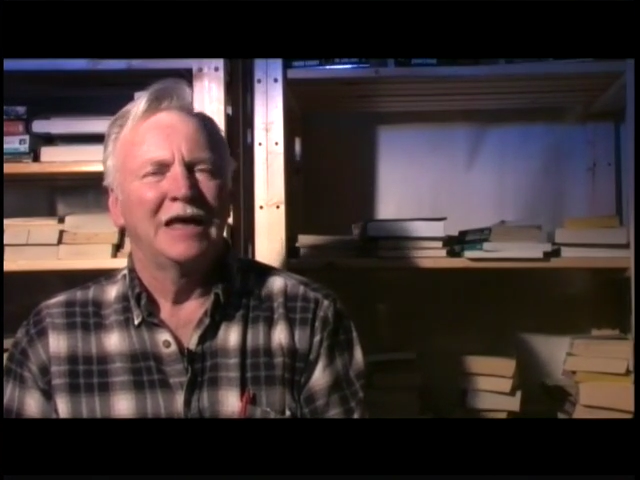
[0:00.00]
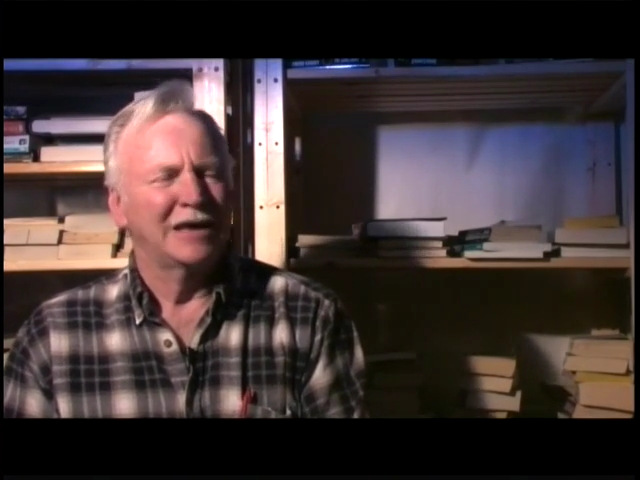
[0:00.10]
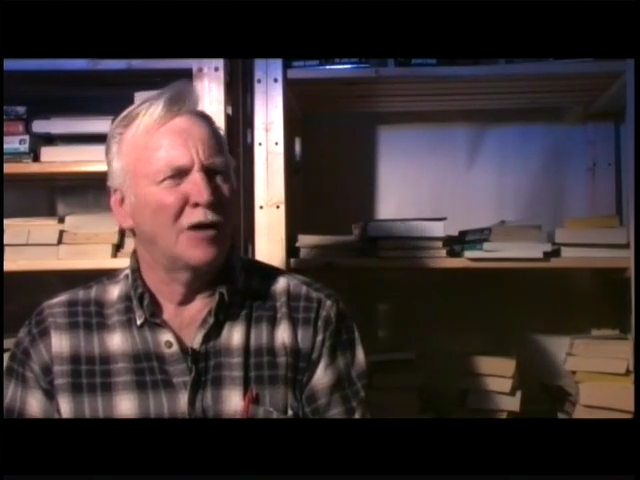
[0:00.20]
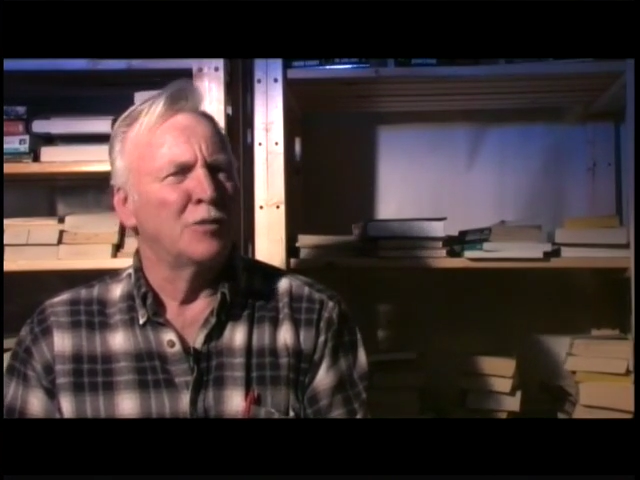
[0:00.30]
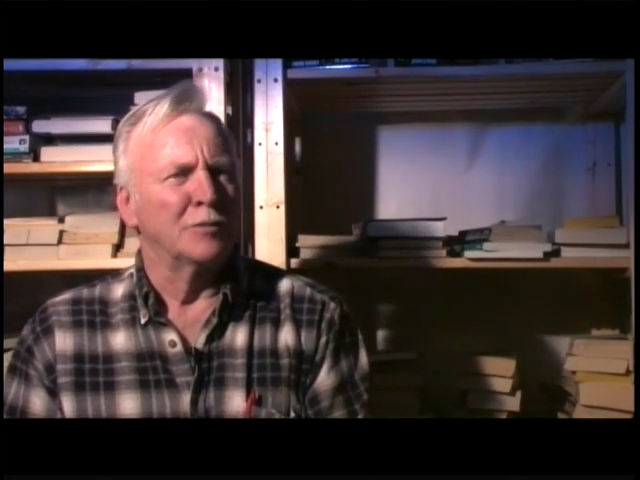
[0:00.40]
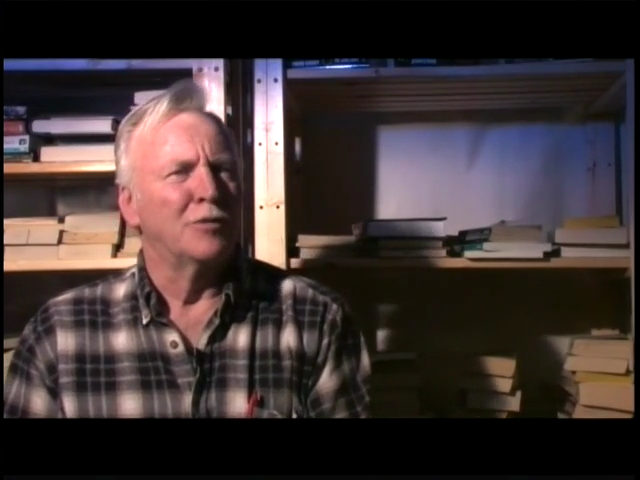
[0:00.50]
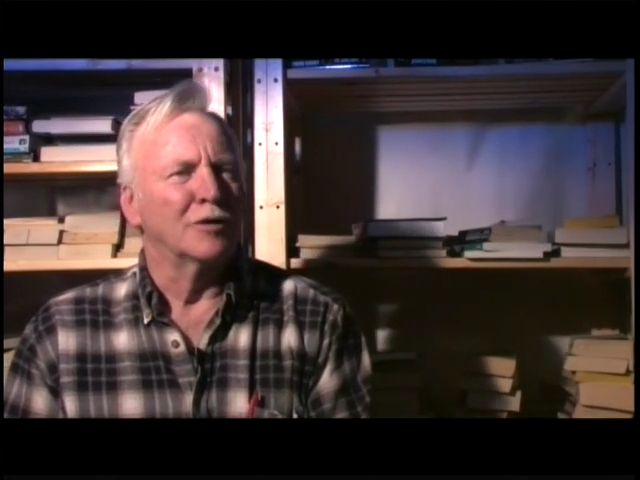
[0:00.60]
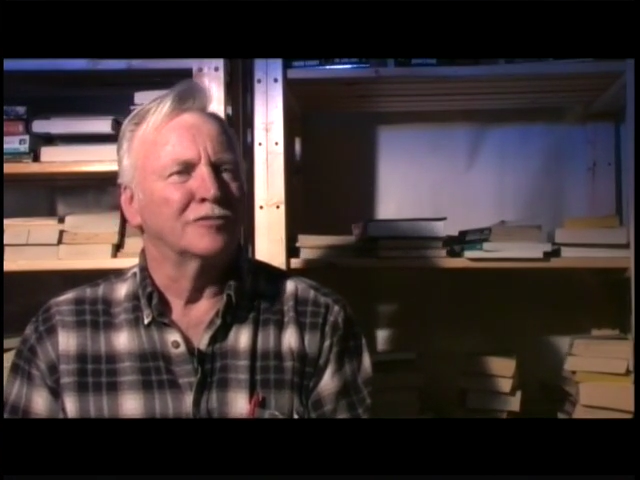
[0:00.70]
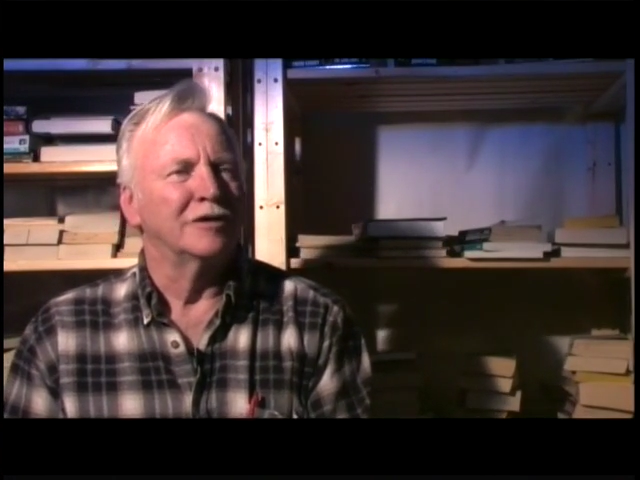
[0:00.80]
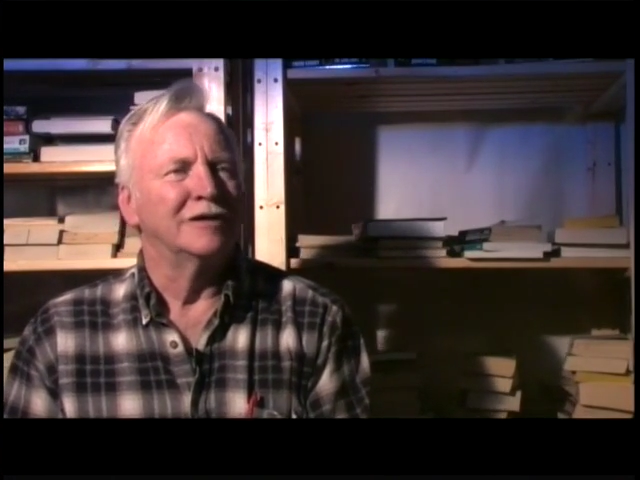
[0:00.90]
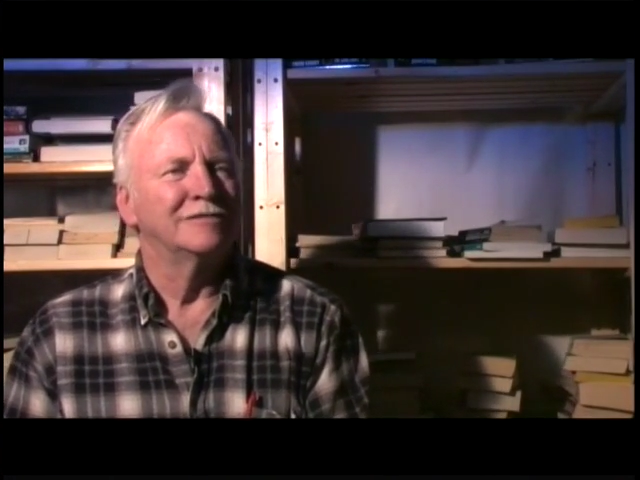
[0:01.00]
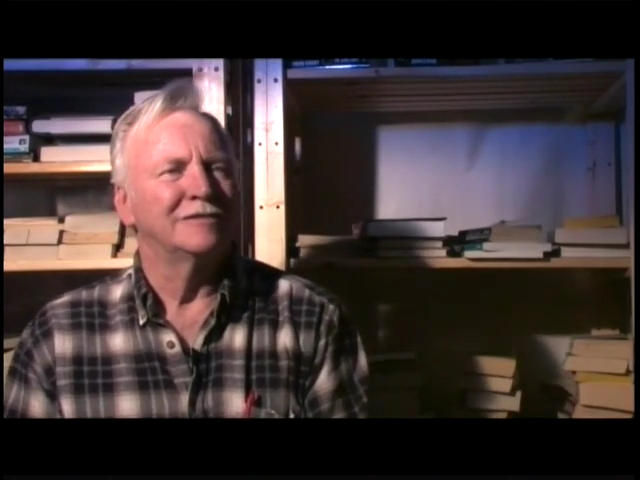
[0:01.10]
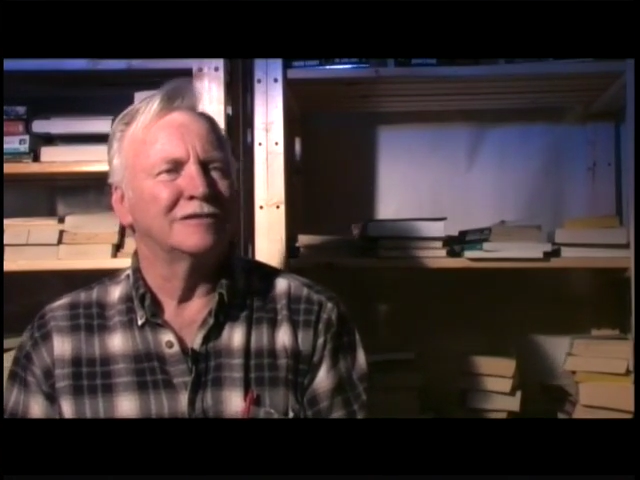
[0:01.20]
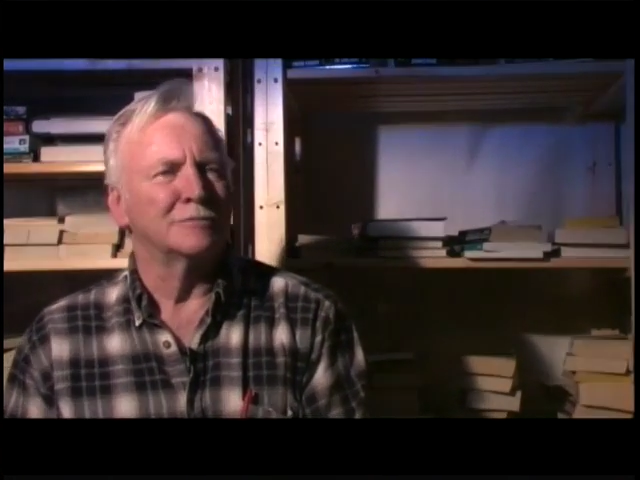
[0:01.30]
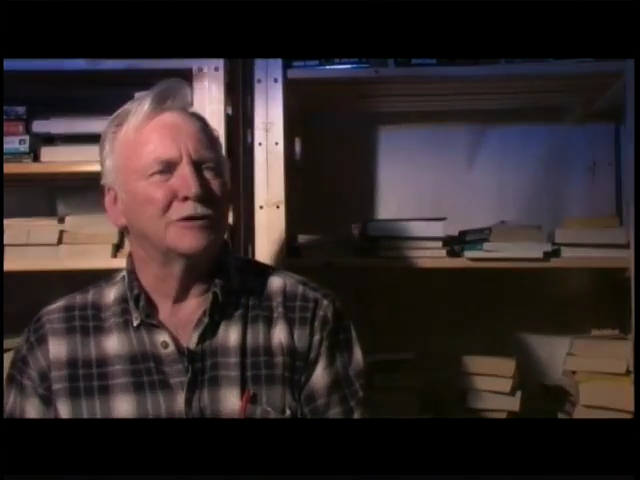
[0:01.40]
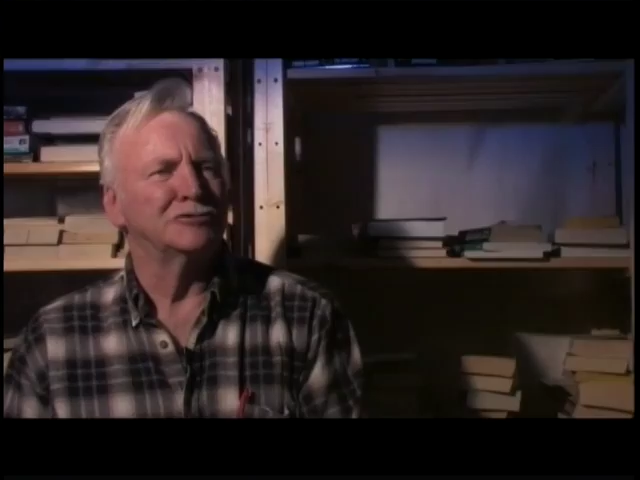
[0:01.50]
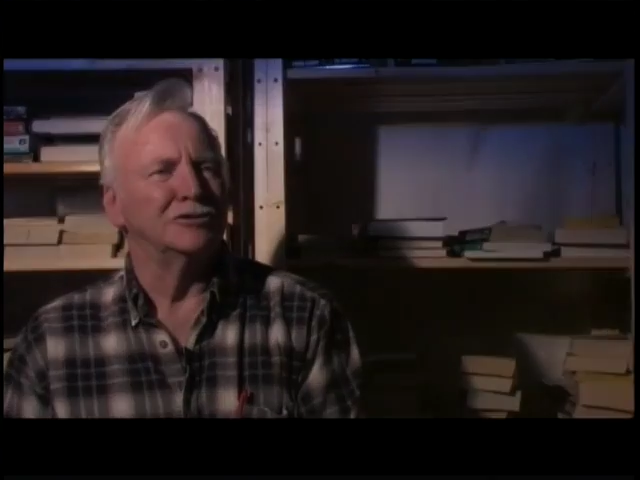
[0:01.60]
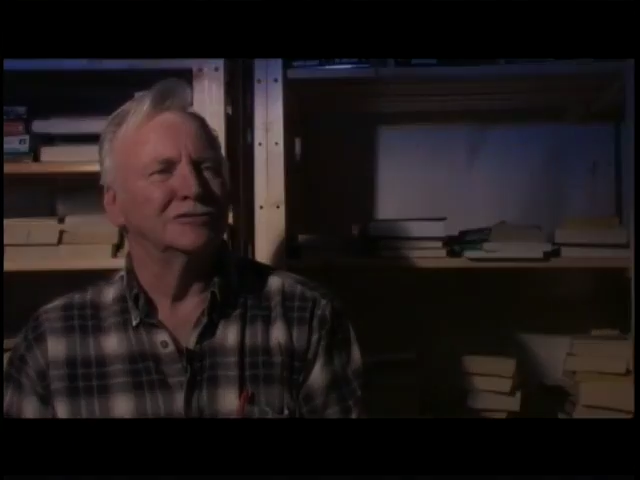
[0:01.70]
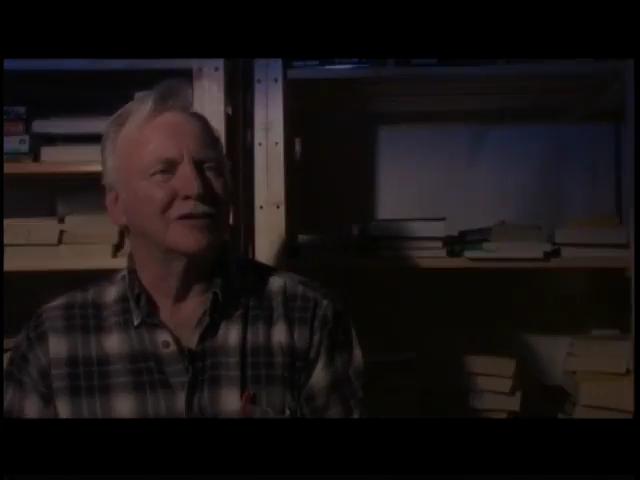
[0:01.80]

cowboy poetry, none of the mushy